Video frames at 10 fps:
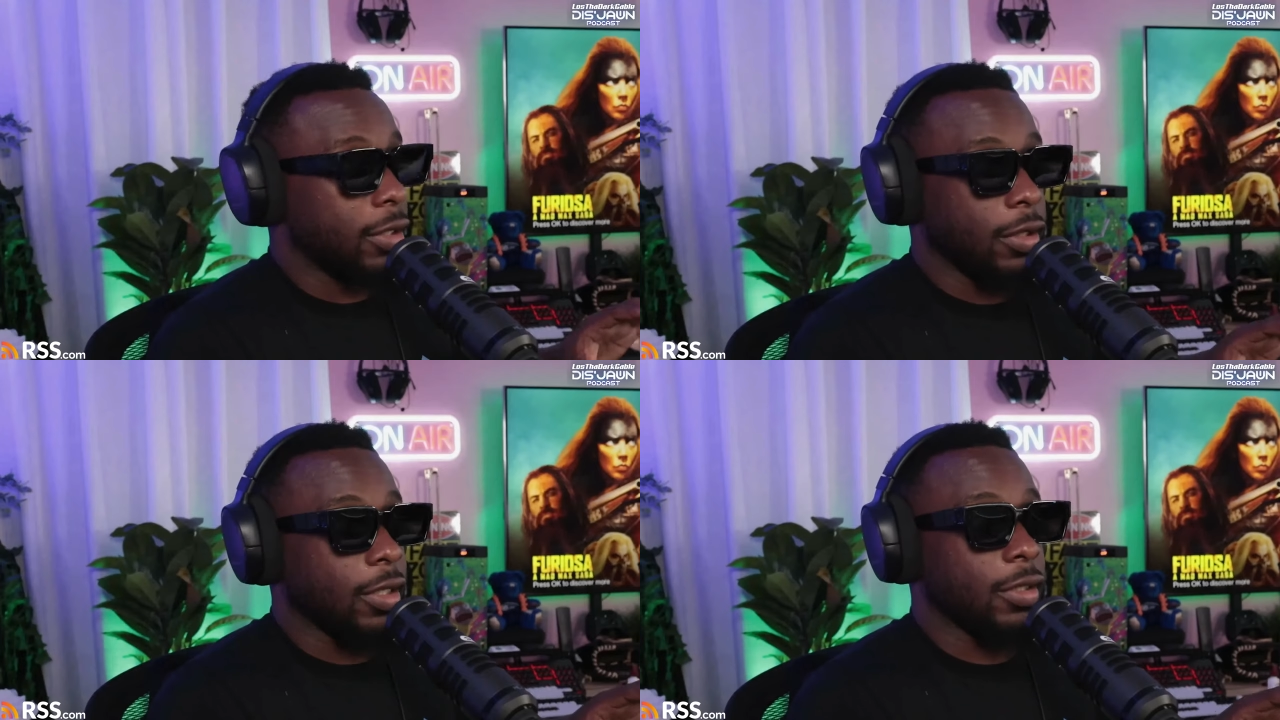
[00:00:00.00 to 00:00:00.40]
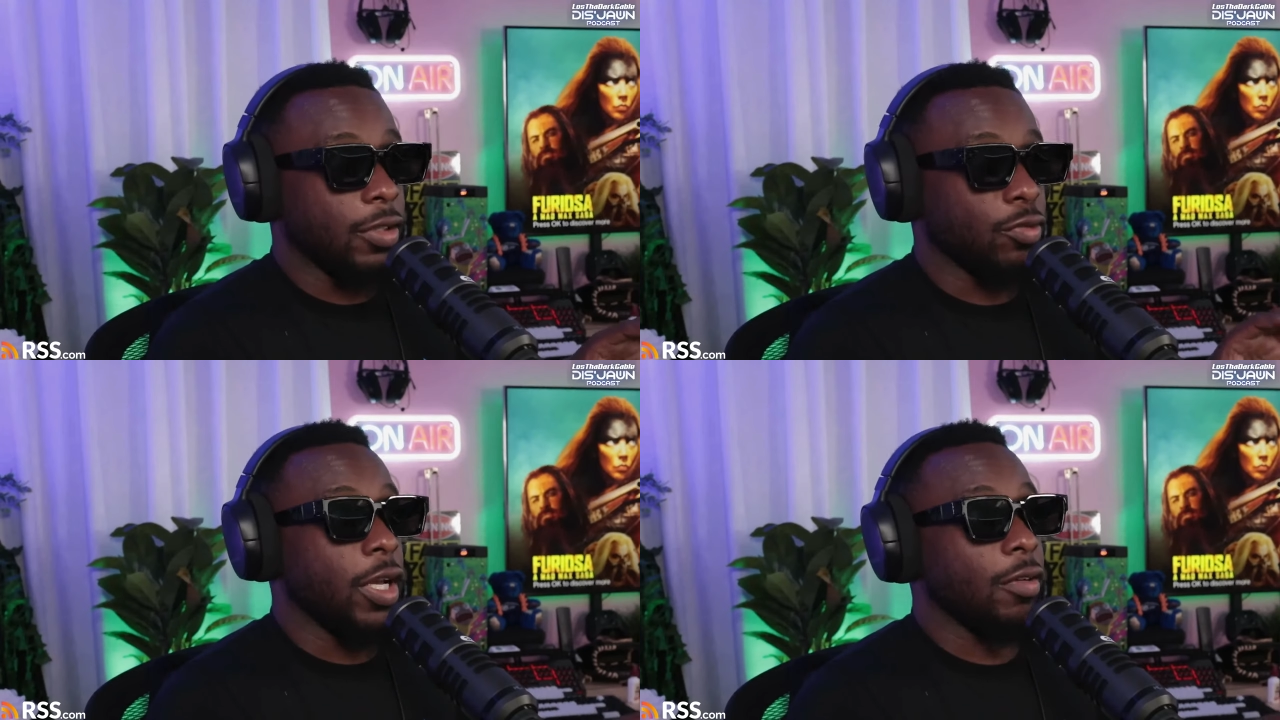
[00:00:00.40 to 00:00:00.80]
Speaker 1: let's let's
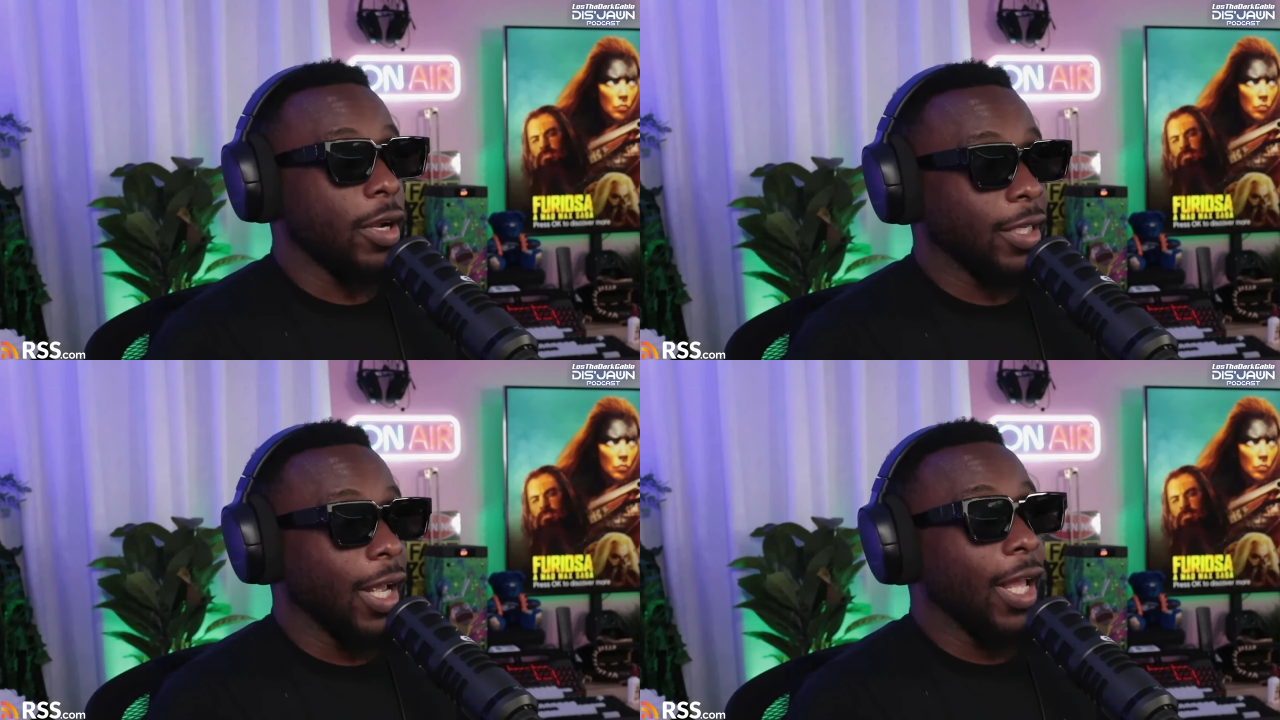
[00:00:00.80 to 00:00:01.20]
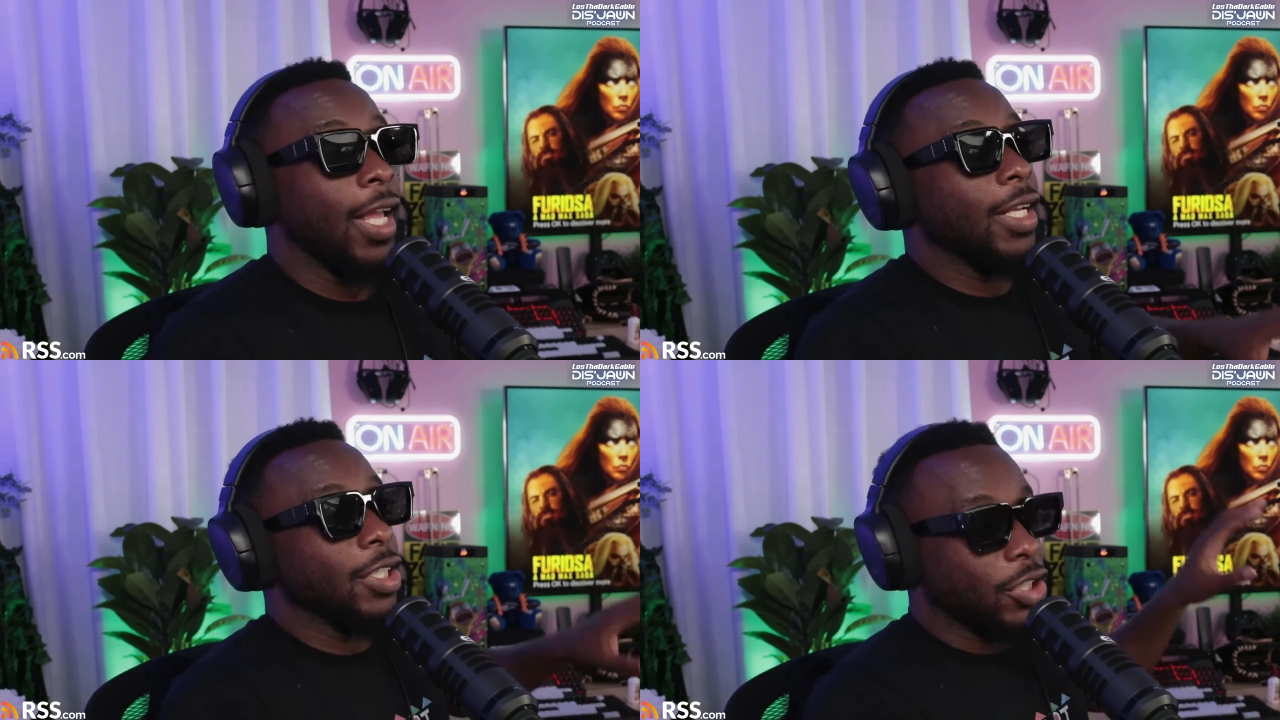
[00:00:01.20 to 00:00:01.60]
reiterate that
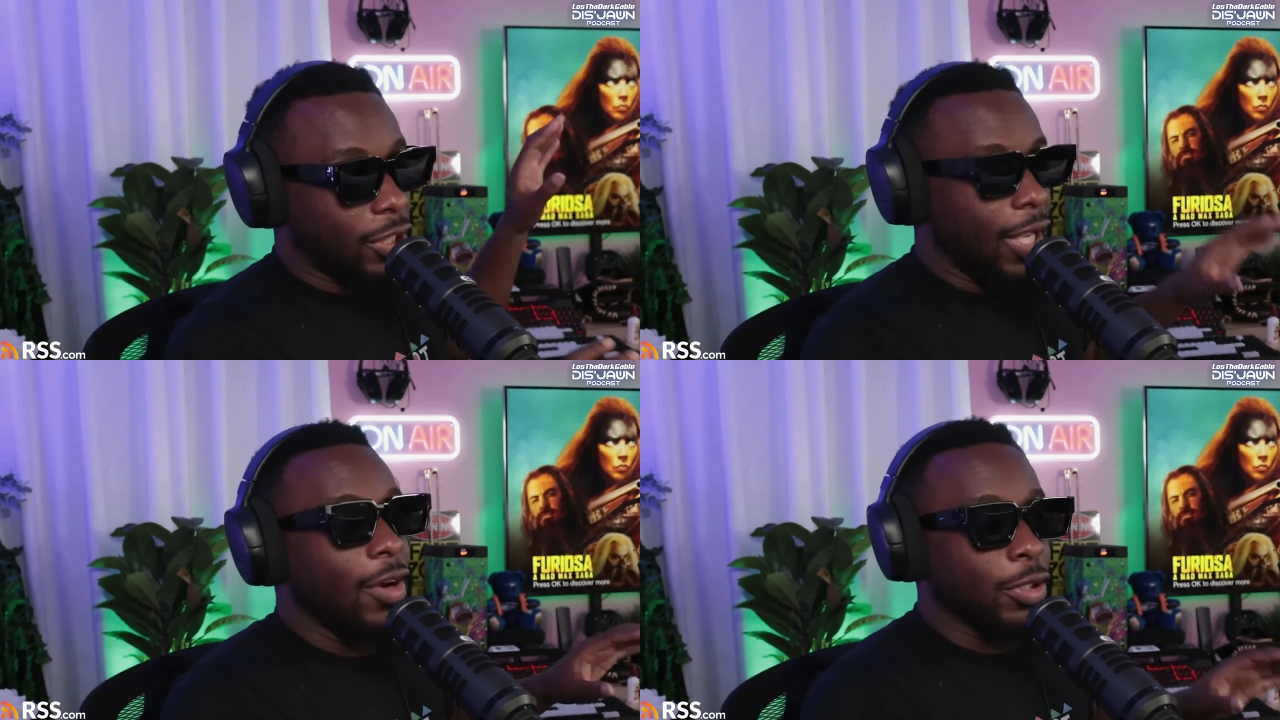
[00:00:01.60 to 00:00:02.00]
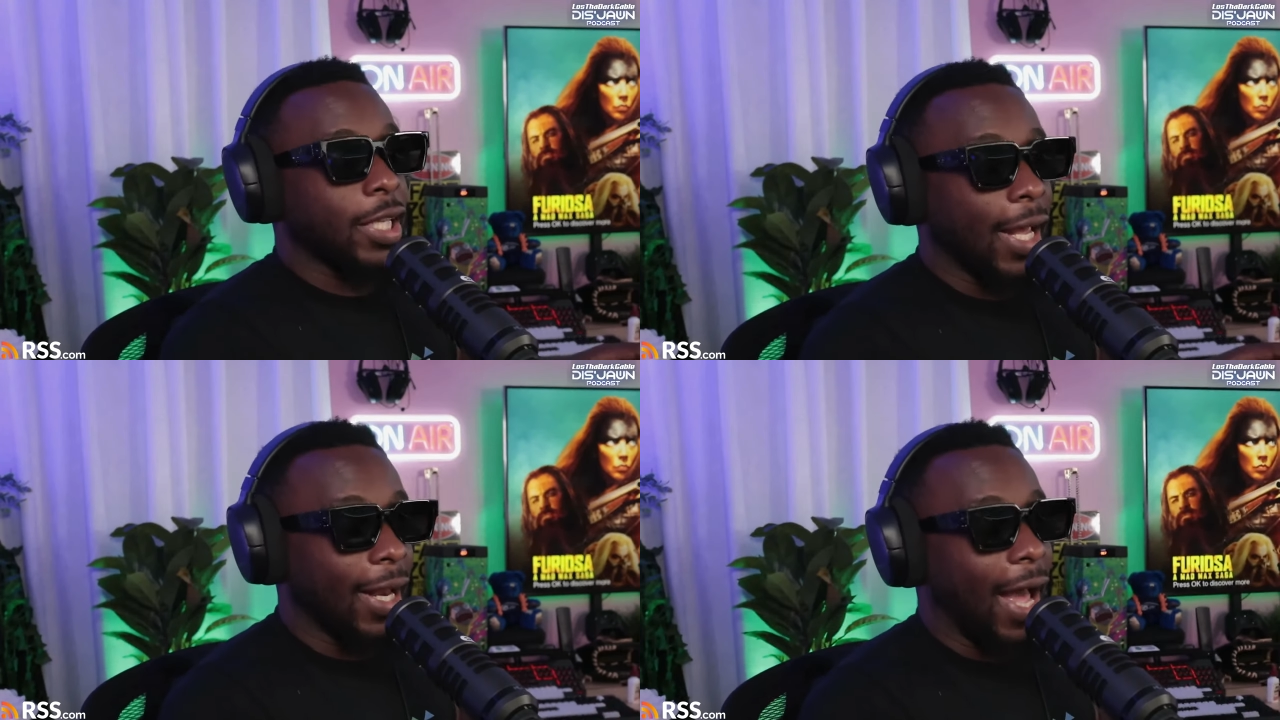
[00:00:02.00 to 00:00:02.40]
she gonna stay
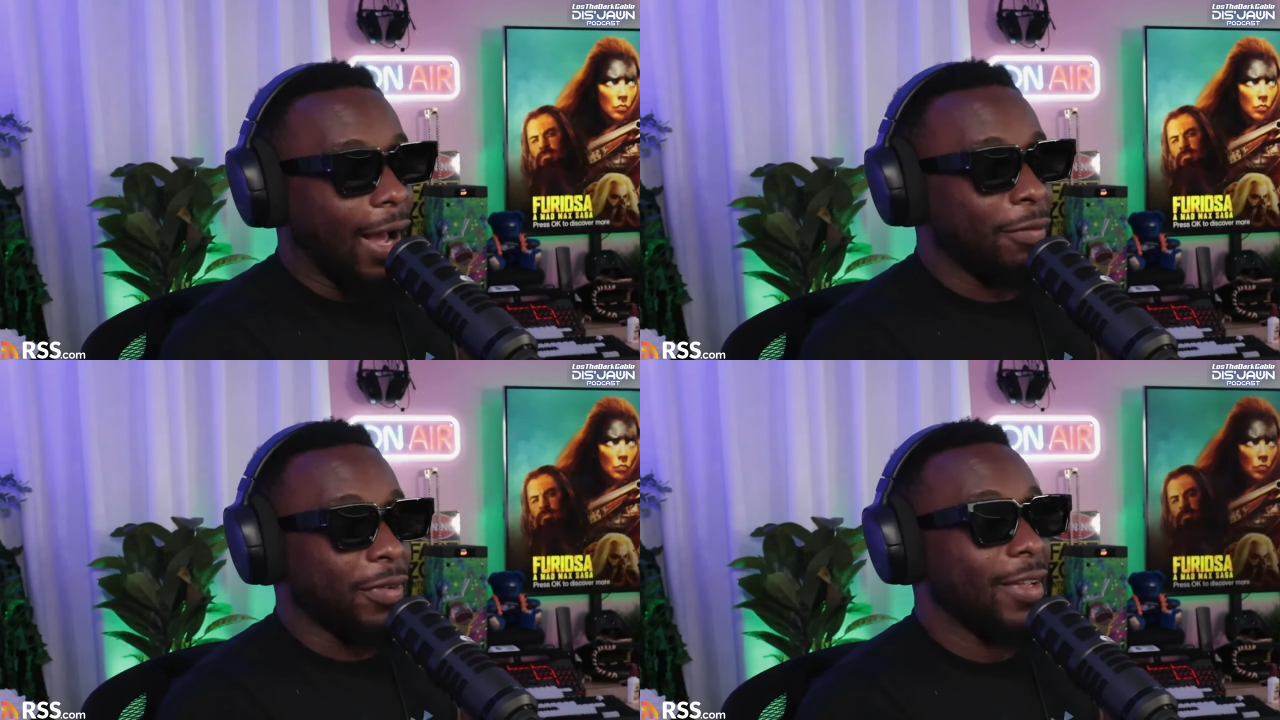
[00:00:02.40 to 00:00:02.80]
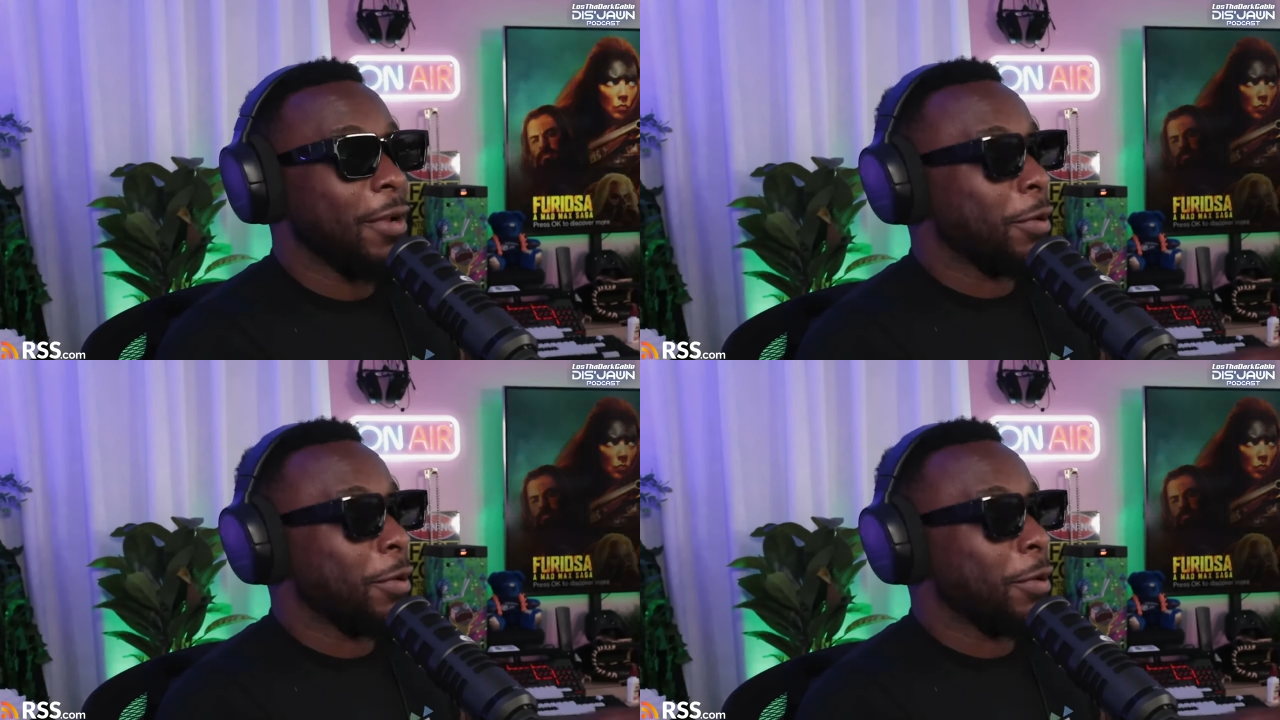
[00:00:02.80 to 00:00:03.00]
alive. We